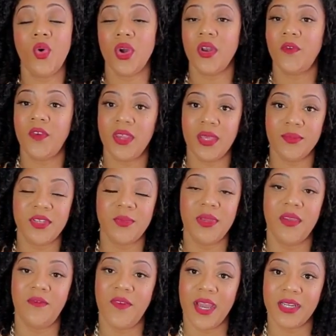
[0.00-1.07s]
order for them to be
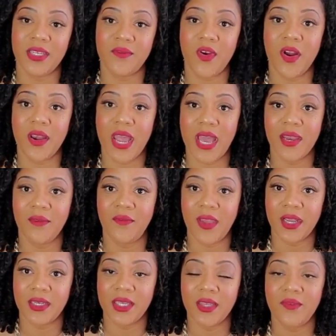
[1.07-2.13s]
effective or not
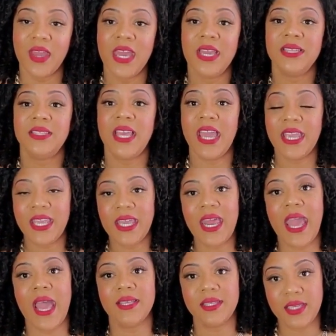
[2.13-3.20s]
effective. Take it
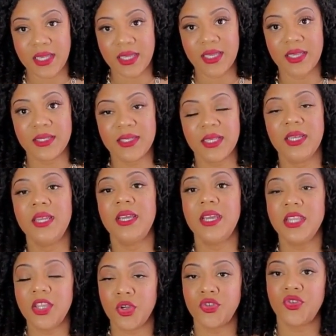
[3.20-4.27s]
as it is, look
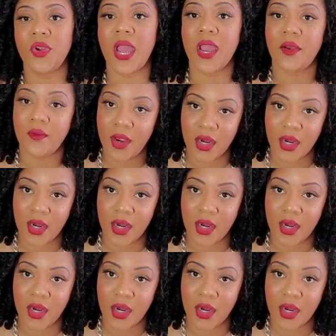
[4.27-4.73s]
at their track